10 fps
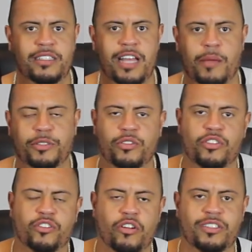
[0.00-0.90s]
It helps you
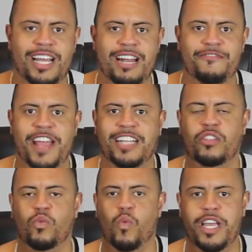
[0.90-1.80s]
start to advance
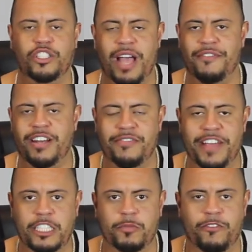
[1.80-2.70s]
in ways you haven't
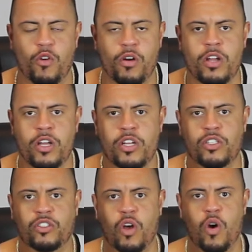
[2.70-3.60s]
advanced before.
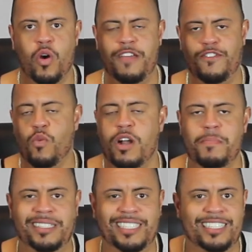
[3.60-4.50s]
So if you want to
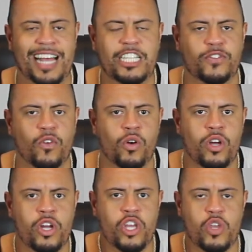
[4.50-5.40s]
be successful,
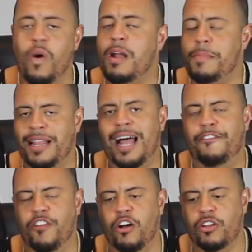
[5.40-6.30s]
you want to be a
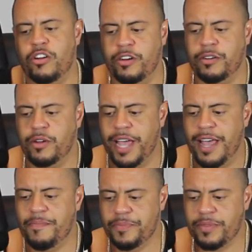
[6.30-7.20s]
lifelong learner. Okay.